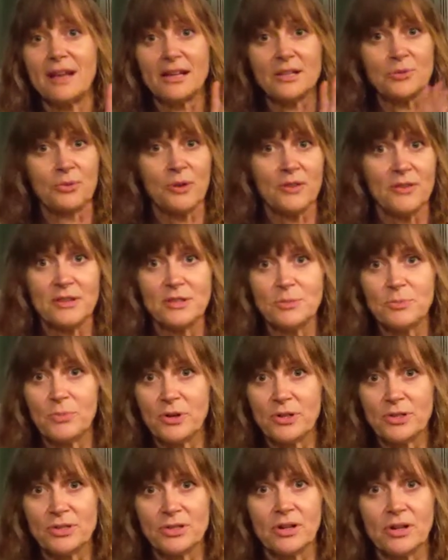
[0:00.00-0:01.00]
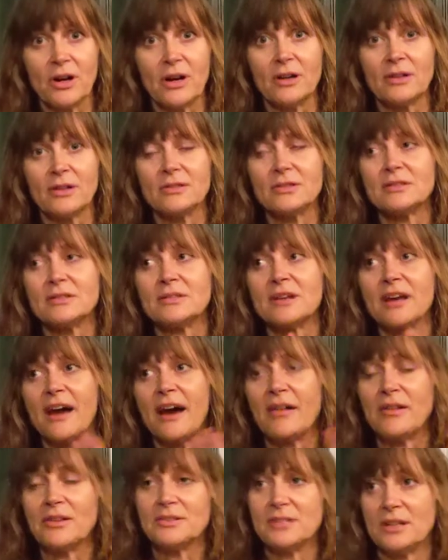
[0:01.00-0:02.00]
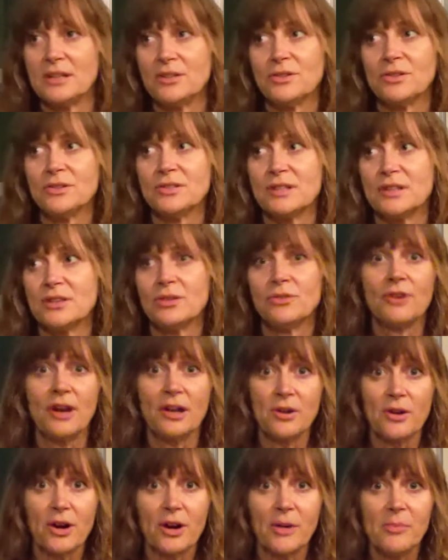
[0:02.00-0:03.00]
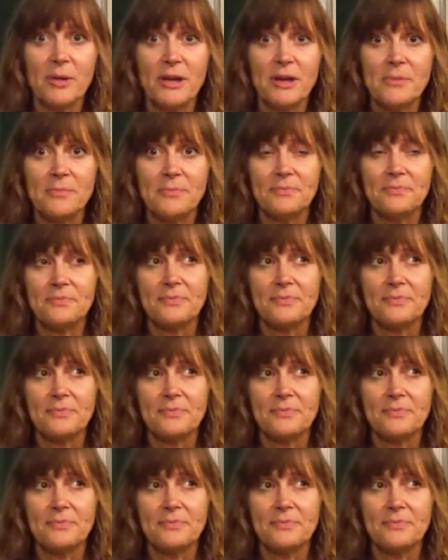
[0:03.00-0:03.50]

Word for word: That's when this book starts. Alexander's in the Red Army,